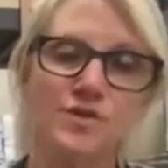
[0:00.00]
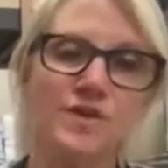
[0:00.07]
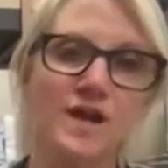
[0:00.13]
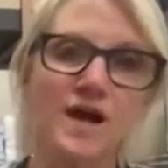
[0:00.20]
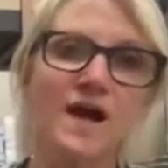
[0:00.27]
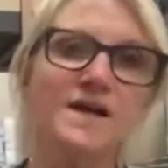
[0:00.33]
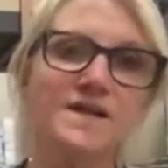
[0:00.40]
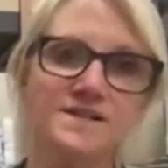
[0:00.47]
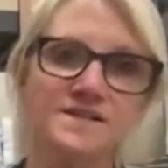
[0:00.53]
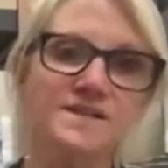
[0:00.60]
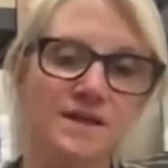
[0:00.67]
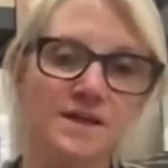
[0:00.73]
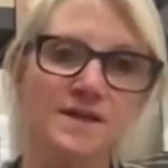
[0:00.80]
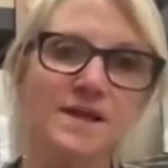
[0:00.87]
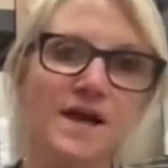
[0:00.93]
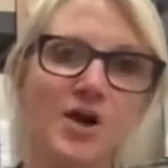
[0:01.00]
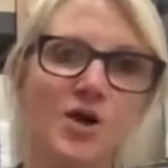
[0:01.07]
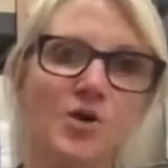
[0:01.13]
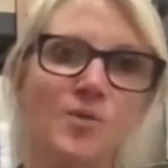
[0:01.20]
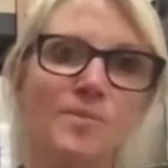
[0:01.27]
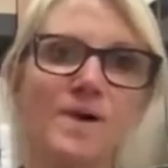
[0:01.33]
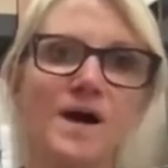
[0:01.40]
that I didn't
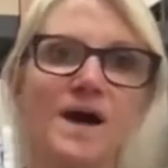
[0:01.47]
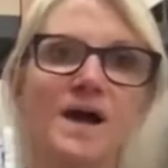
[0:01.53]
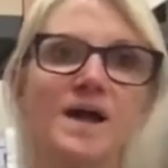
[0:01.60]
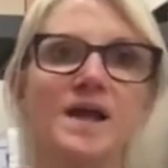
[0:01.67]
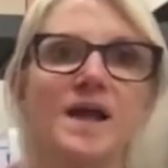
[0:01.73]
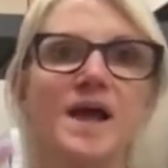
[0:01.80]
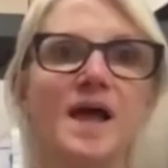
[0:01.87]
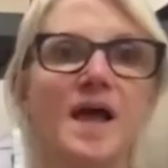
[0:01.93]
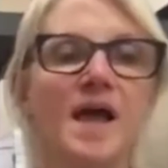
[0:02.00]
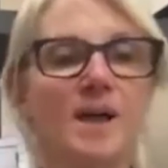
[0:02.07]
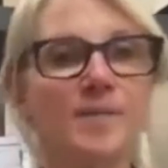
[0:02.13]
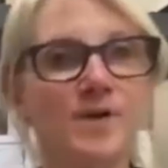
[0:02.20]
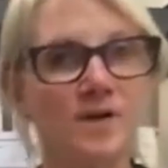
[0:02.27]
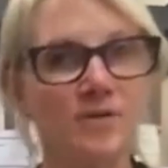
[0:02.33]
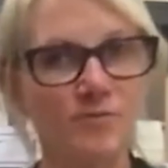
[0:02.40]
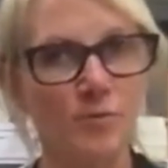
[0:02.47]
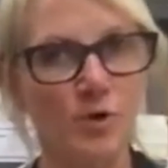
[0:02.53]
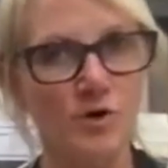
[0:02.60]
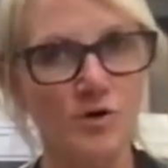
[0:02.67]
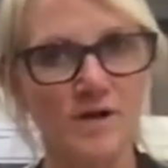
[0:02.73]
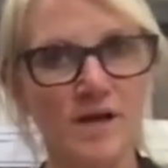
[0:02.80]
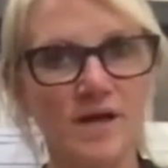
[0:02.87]
allow my habit of
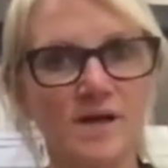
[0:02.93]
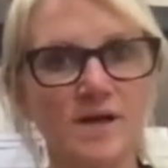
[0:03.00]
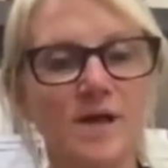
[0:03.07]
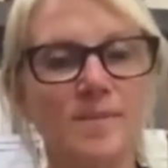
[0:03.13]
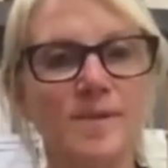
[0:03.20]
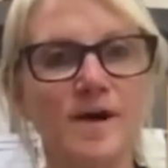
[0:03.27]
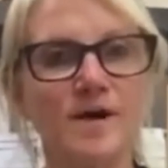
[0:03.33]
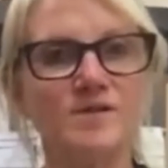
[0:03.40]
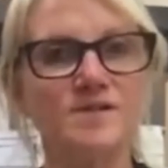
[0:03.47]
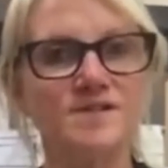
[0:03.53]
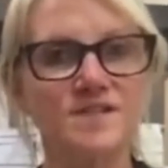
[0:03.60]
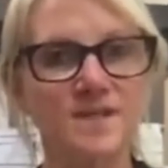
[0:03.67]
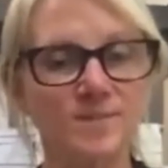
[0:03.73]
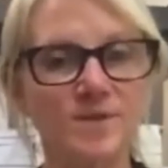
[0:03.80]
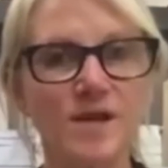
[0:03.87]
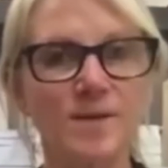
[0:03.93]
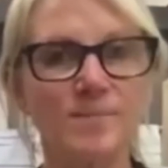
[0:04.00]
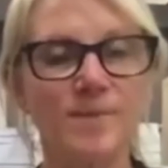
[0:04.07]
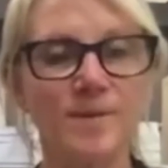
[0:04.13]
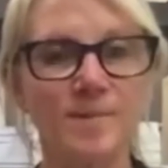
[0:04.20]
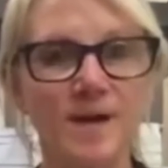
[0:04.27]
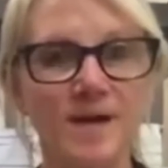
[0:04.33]
worrying about some lump
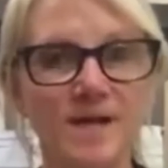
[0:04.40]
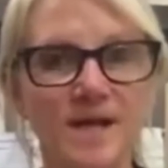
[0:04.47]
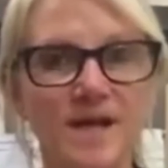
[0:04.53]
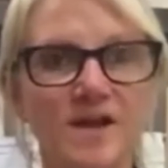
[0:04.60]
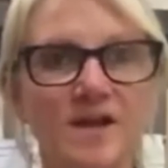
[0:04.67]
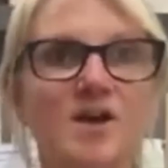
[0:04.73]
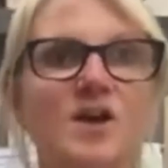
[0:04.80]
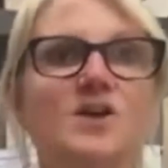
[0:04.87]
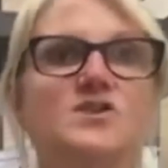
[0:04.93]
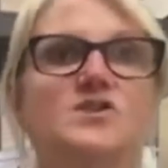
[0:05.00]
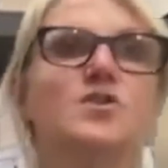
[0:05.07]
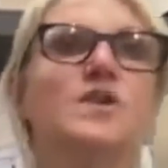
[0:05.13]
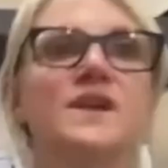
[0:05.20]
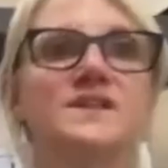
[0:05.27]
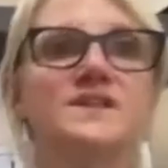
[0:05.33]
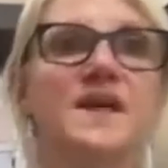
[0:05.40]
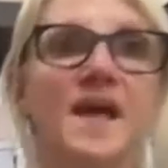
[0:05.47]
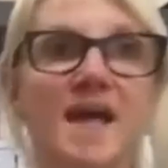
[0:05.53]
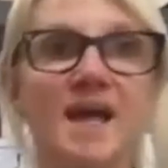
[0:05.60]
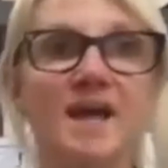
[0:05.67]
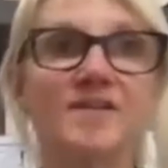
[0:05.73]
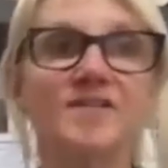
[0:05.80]
on my neck turn into
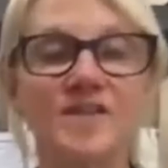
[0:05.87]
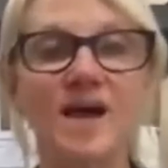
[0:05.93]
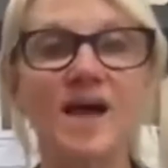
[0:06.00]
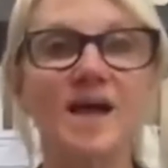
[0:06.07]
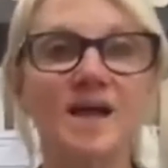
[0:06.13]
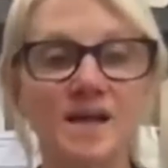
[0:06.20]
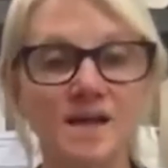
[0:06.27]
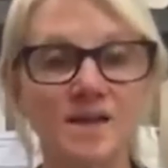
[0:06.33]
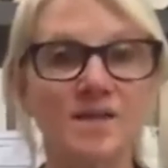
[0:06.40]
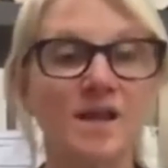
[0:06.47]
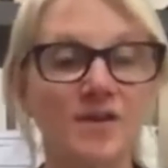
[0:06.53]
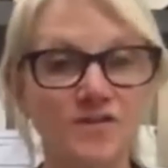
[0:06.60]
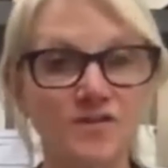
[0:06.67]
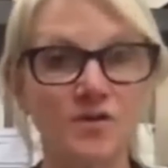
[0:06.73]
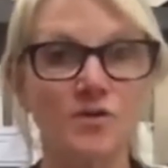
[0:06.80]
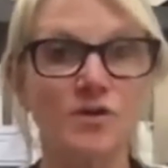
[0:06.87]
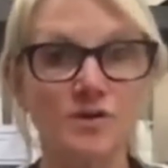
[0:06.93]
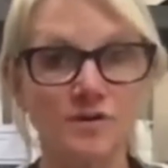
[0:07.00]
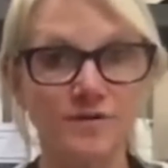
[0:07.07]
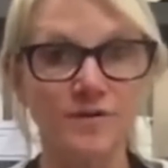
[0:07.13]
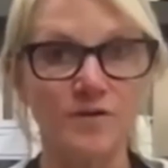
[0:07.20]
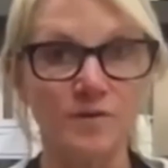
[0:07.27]
anxiety that I started to
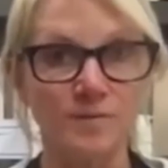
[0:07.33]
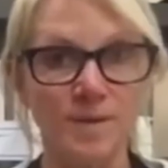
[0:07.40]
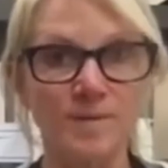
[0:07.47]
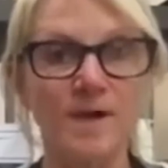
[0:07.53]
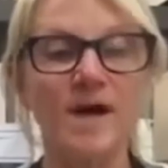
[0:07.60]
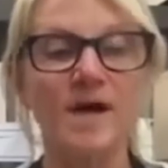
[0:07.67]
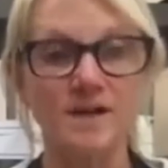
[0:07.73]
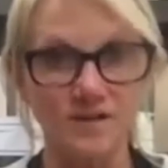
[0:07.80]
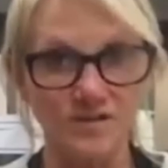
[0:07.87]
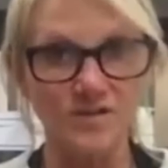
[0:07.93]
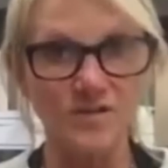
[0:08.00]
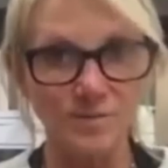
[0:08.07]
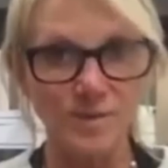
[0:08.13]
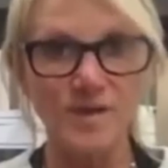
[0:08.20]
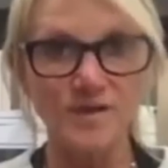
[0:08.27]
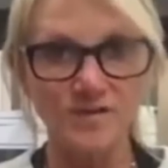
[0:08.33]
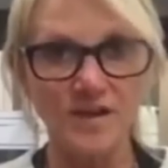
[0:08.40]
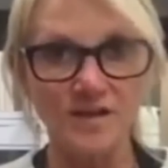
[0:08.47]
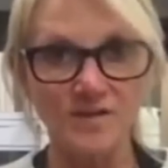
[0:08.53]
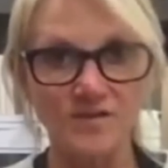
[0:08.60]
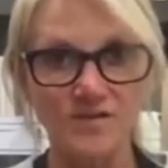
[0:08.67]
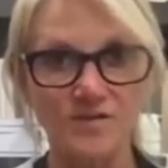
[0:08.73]
feel in my body. Does this make
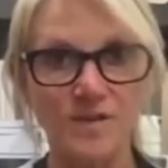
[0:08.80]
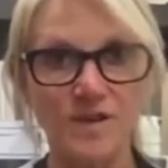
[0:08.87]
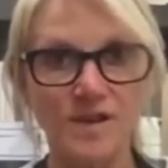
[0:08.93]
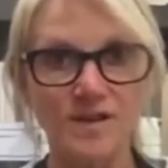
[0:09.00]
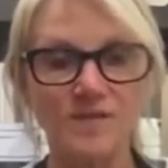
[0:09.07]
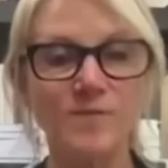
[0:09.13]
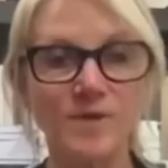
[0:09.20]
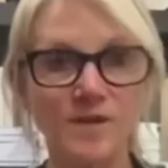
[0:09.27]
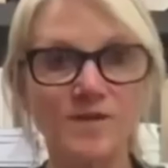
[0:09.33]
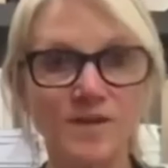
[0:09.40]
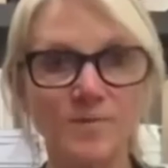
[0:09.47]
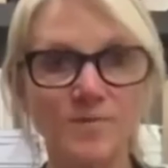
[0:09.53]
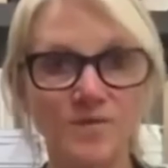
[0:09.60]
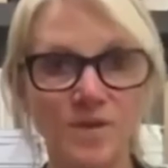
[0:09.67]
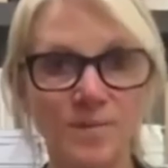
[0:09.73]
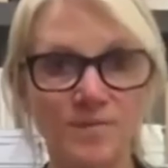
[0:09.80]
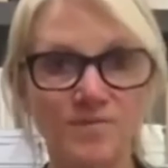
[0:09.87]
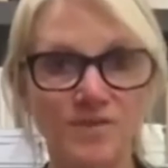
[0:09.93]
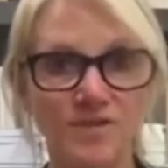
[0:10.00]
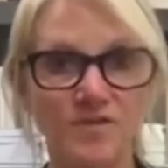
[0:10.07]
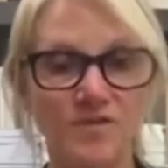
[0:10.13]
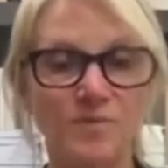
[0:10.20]
sense? Give me a thumbs up if
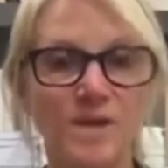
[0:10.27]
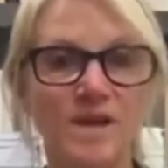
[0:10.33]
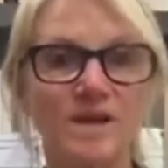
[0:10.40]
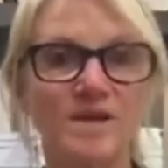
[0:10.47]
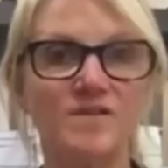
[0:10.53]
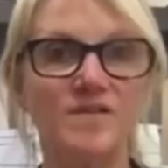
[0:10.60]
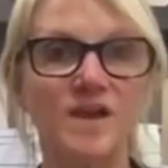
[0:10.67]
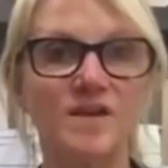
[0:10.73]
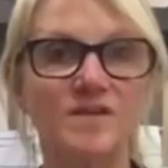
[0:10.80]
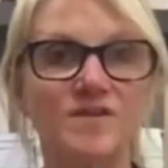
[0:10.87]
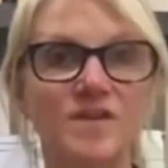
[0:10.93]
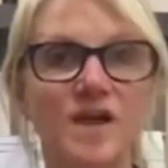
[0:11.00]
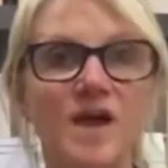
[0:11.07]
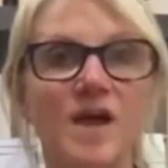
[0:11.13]
this is making sense.